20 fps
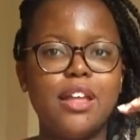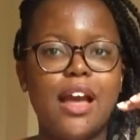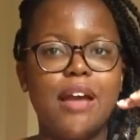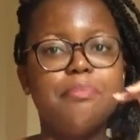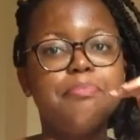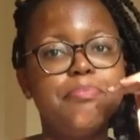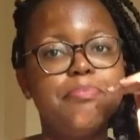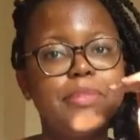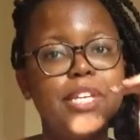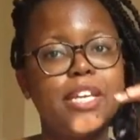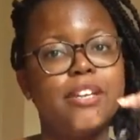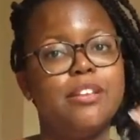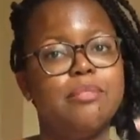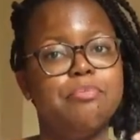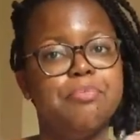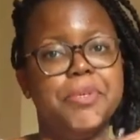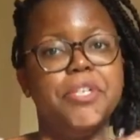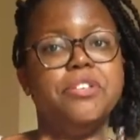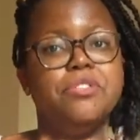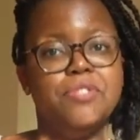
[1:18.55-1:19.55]
I'm taking a
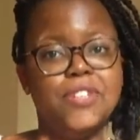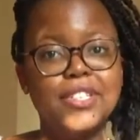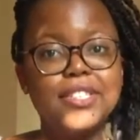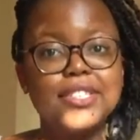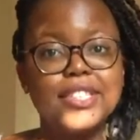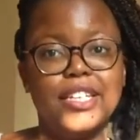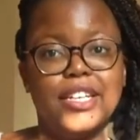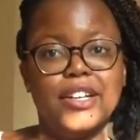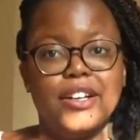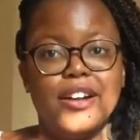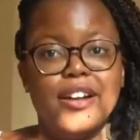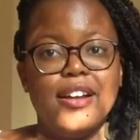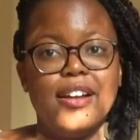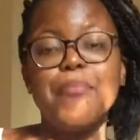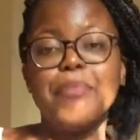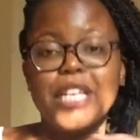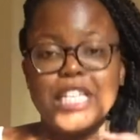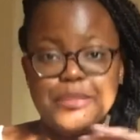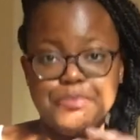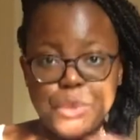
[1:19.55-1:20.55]
big risk here.
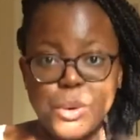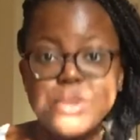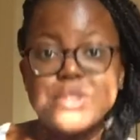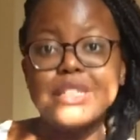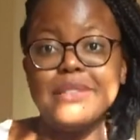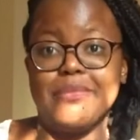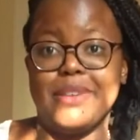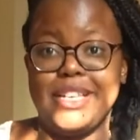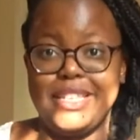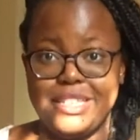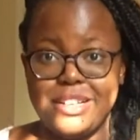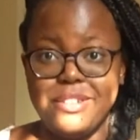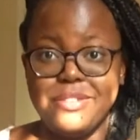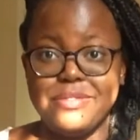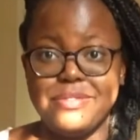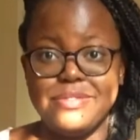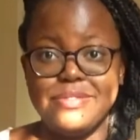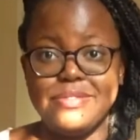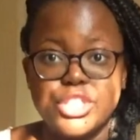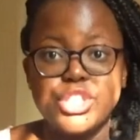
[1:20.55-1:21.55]
I'm exposing myself.
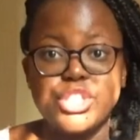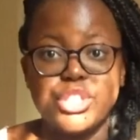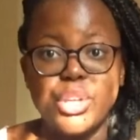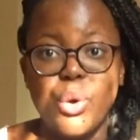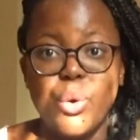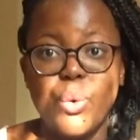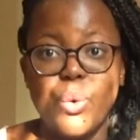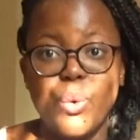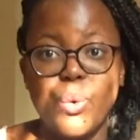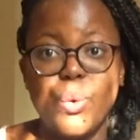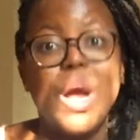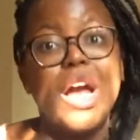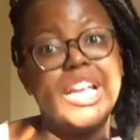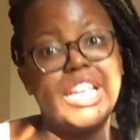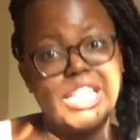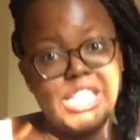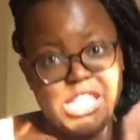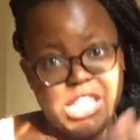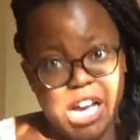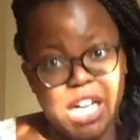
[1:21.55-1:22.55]
So
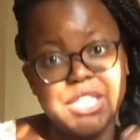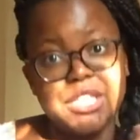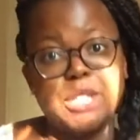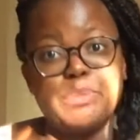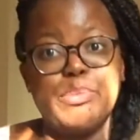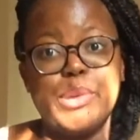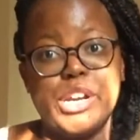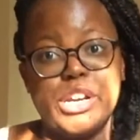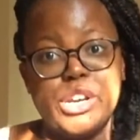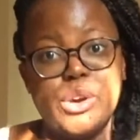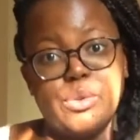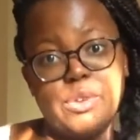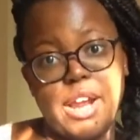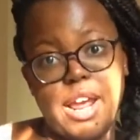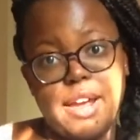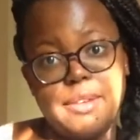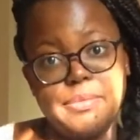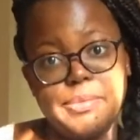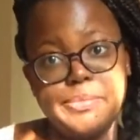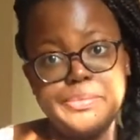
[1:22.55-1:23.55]
y'all just better know
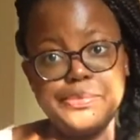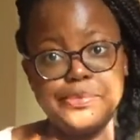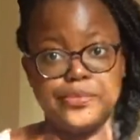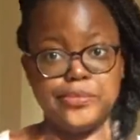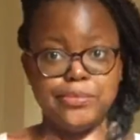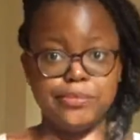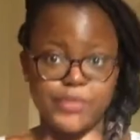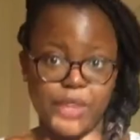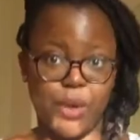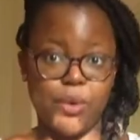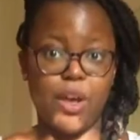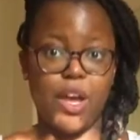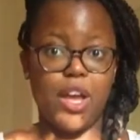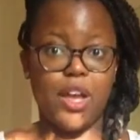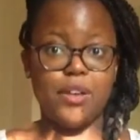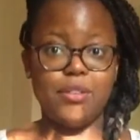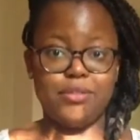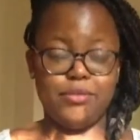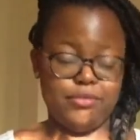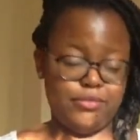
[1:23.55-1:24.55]
that. Okay?
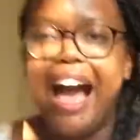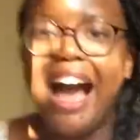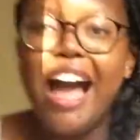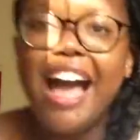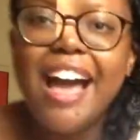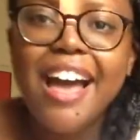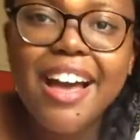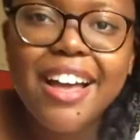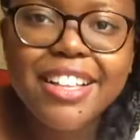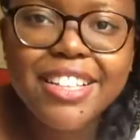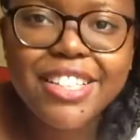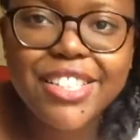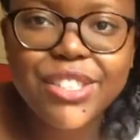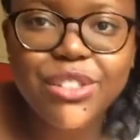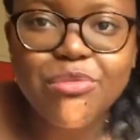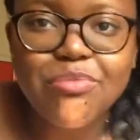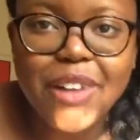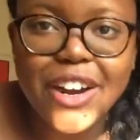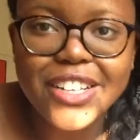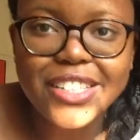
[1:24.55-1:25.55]
This is
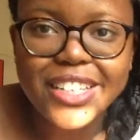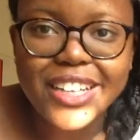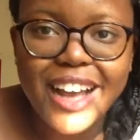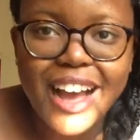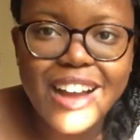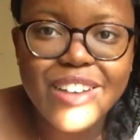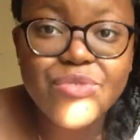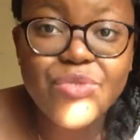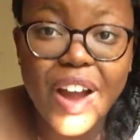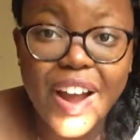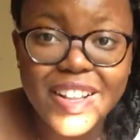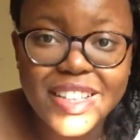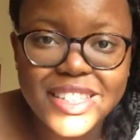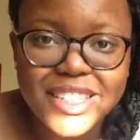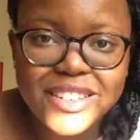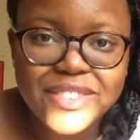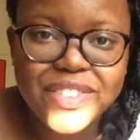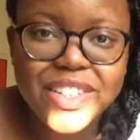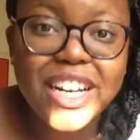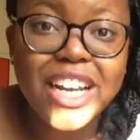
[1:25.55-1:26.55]
embarrassing. I write
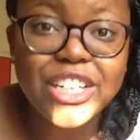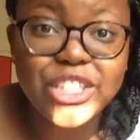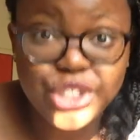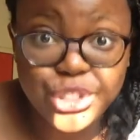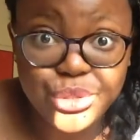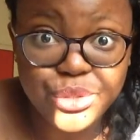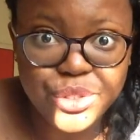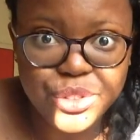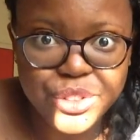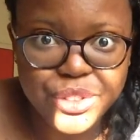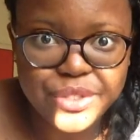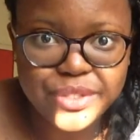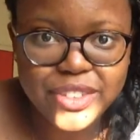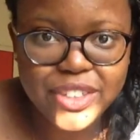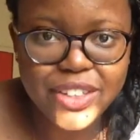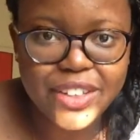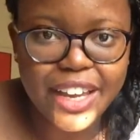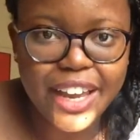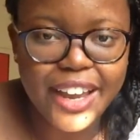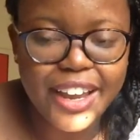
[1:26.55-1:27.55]
stuff and I doodle,
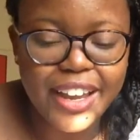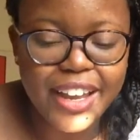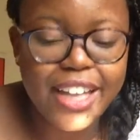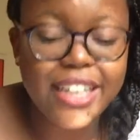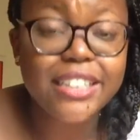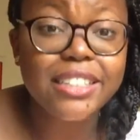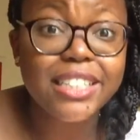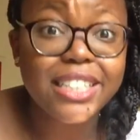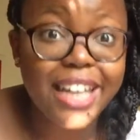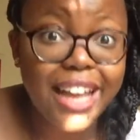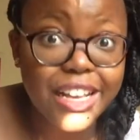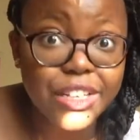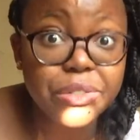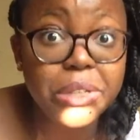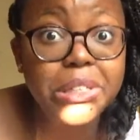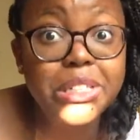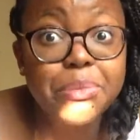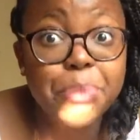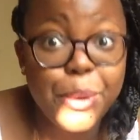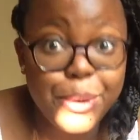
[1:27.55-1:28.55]
okay? In class,
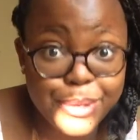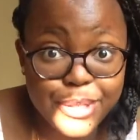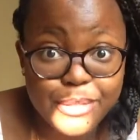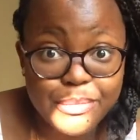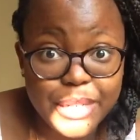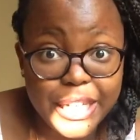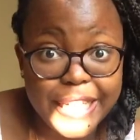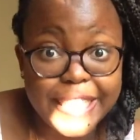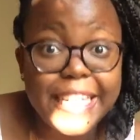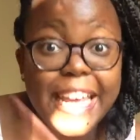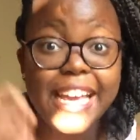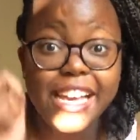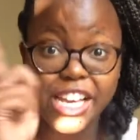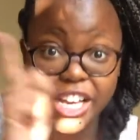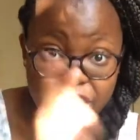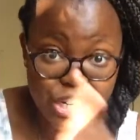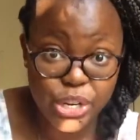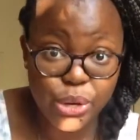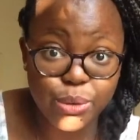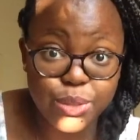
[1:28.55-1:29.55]
I'm supposed to be
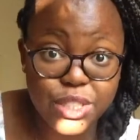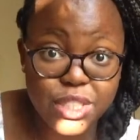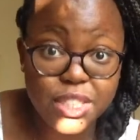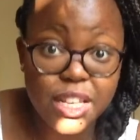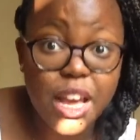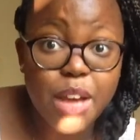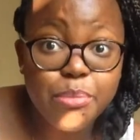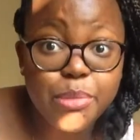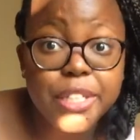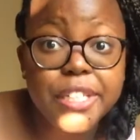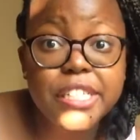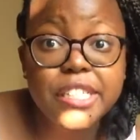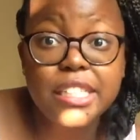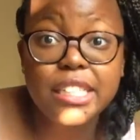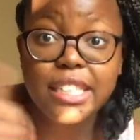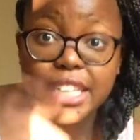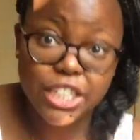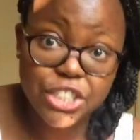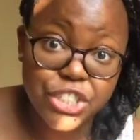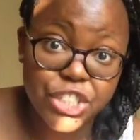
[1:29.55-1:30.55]
taking notes because the
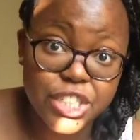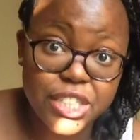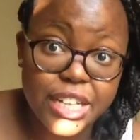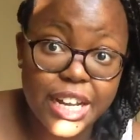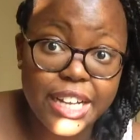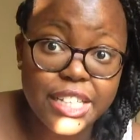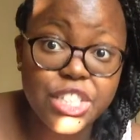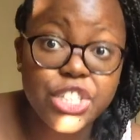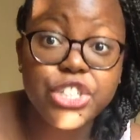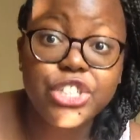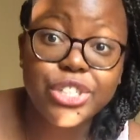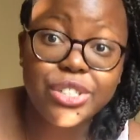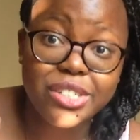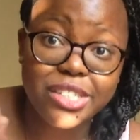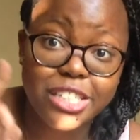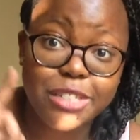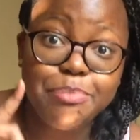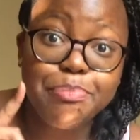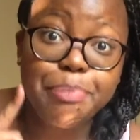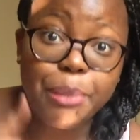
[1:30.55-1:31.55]
lecture slides are
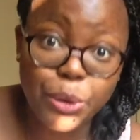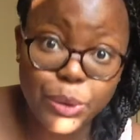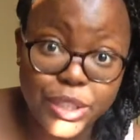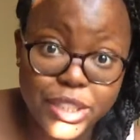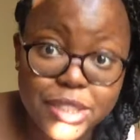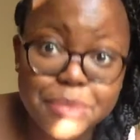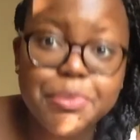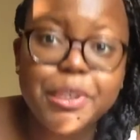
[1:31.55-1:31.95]
usually bogus.